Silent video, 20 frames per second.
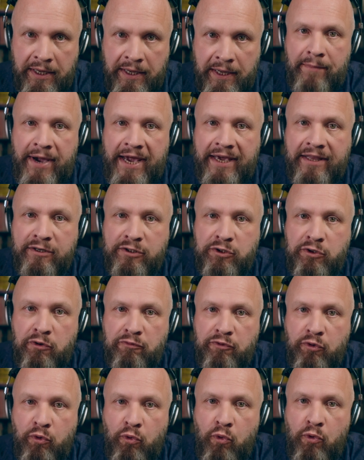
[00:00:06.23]

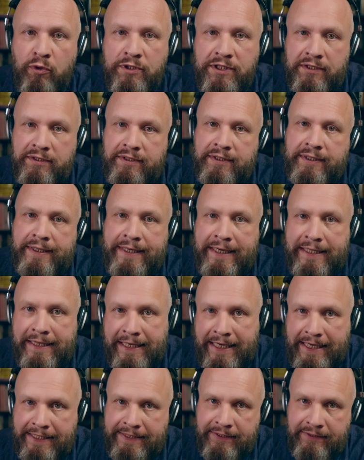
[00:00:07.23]
Microsoft Audit
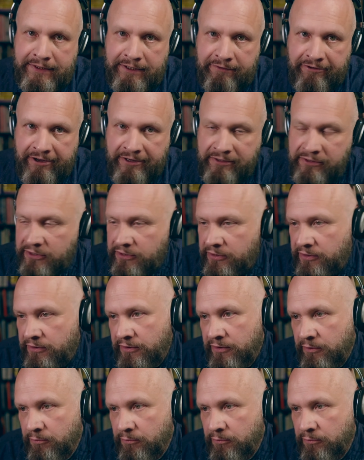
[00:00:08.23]
related events,